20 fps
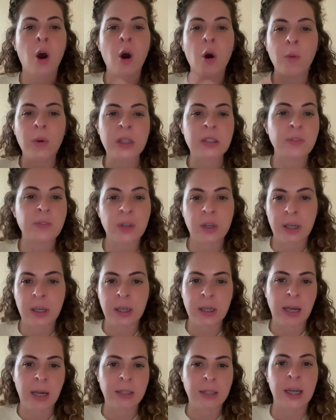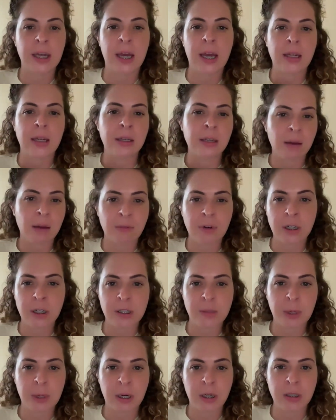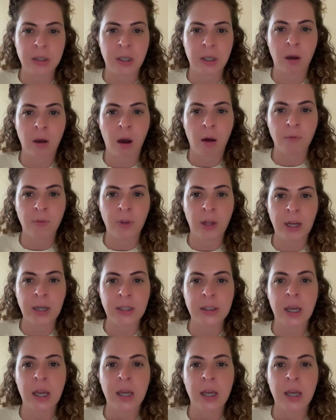always feeling connected and never experiencing conflict.